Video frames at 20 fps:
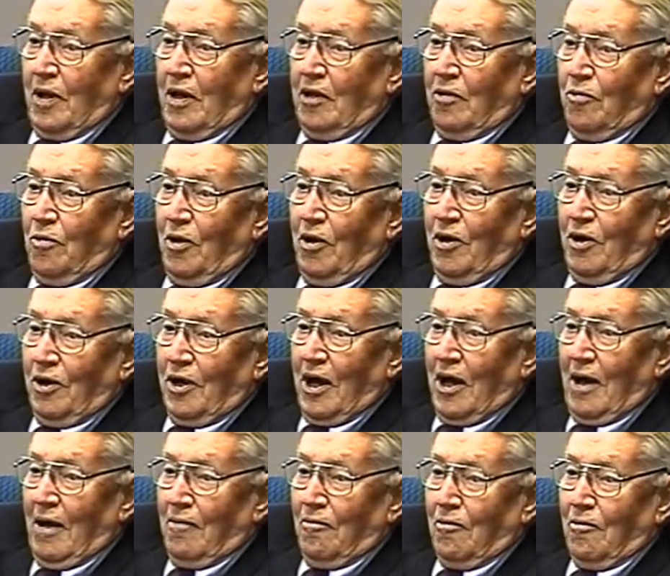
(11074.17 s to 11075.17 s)
there in the
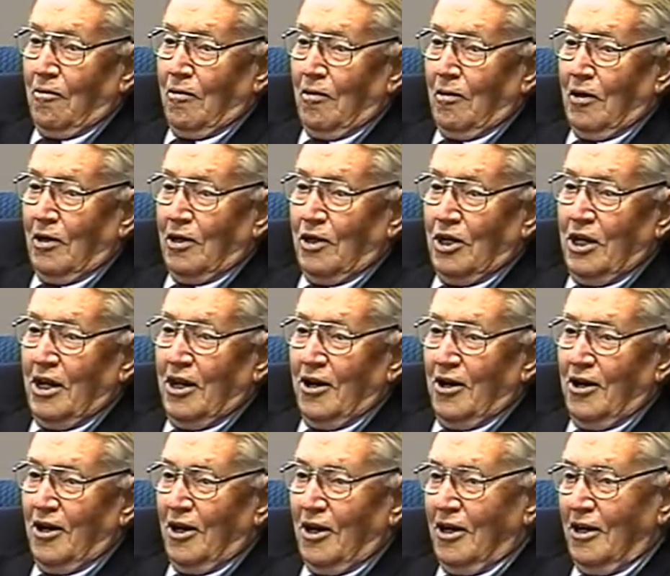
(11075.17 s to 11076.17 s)
wintertime when we went
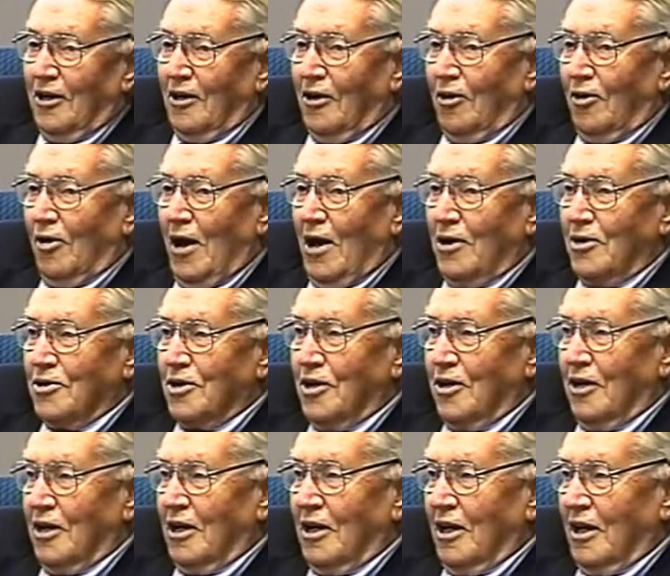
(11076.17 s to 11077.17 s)
deer hunting or grouse
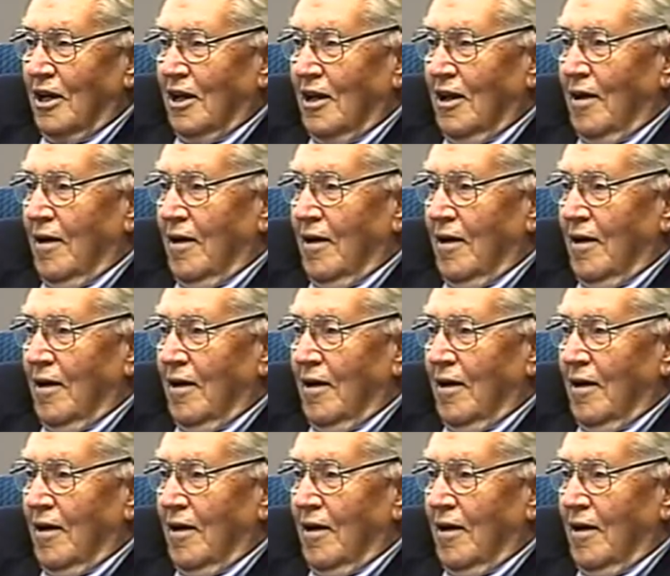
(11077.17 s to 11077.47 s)
hunting.